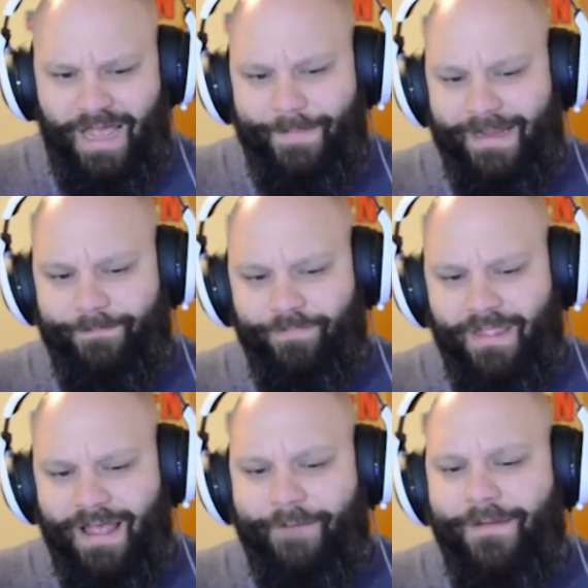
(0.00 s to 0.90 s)
I mean,
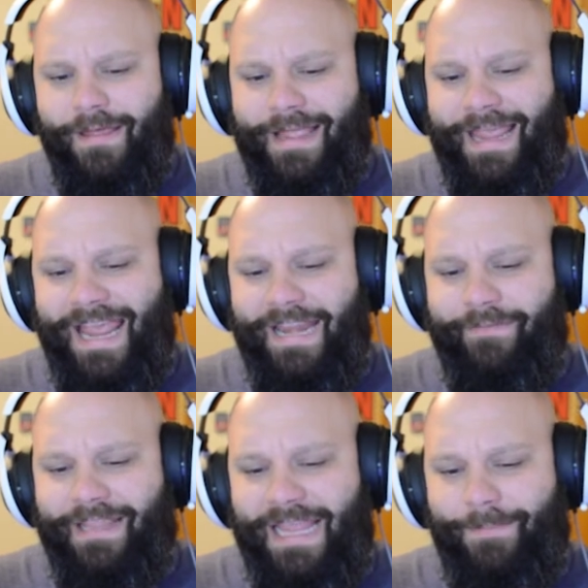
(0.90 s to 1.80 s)
I feel like I can't
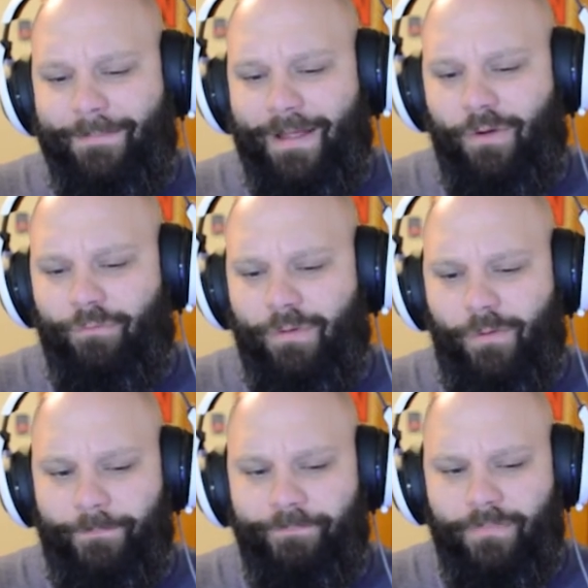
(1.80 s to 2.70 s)
even keep in my own
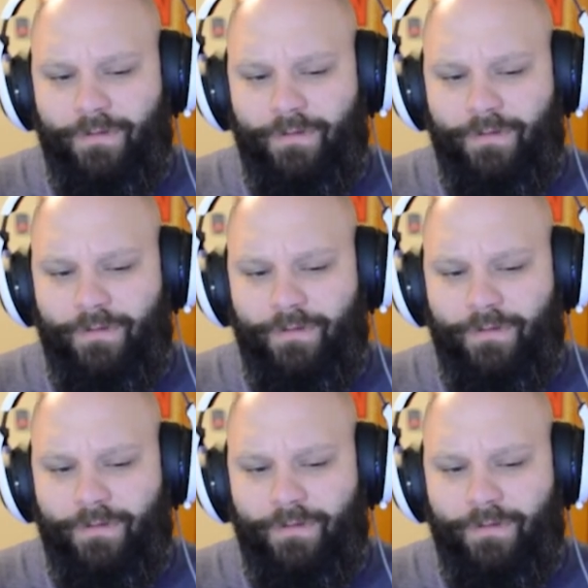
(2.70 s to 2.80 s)
room.